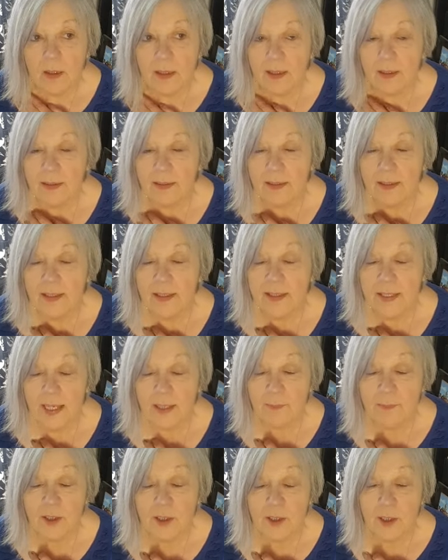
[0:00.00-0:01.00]
And it is
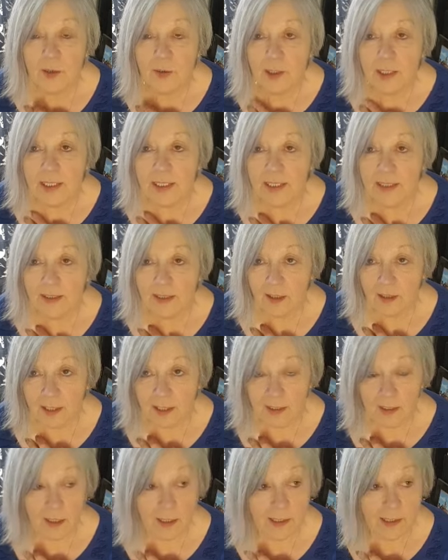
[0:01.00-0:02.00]
absolutely
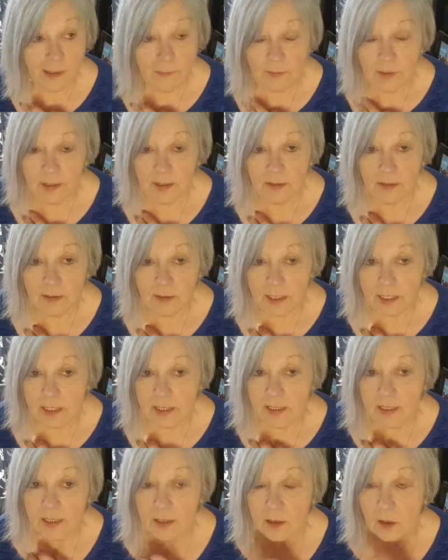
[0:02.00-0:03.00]
stunning. I love it.
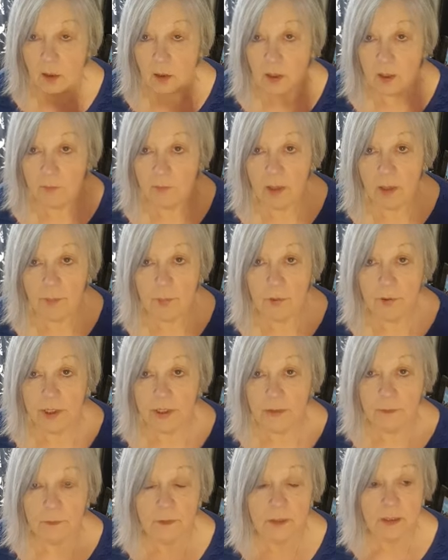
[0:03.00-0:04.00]
It's got a
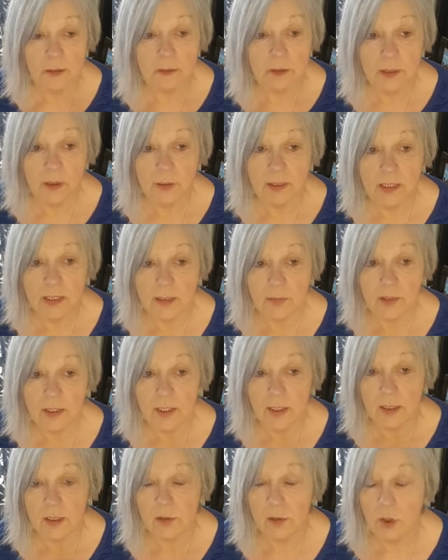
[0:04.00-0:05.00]
rubbery feel to it, so it's
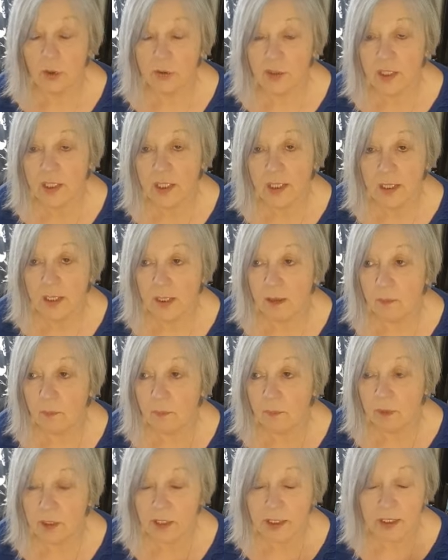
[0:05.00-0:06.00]
like a
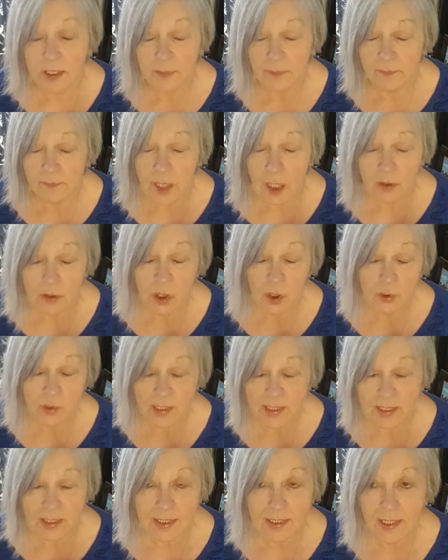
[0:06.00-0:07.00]

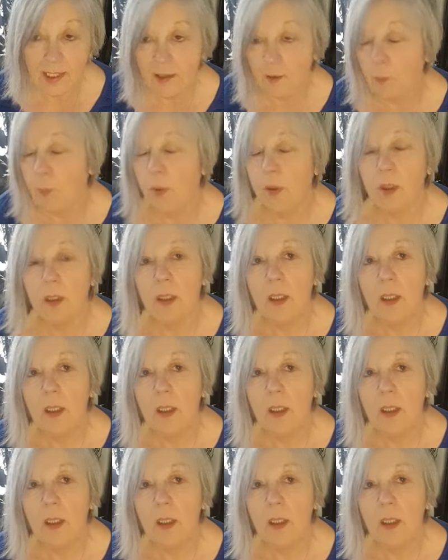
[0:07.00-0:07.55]
non-slip.